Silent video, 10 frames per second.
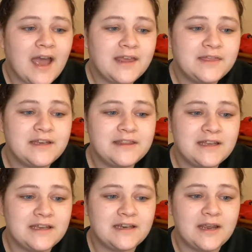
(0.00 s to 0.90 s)
I think
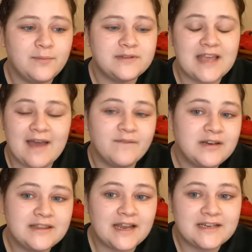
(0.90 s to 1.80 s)
that it was
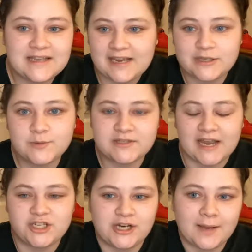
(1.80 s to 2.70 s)
evident that his age was
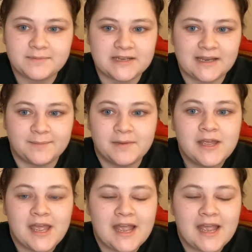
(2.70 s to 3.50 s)
catching up to him.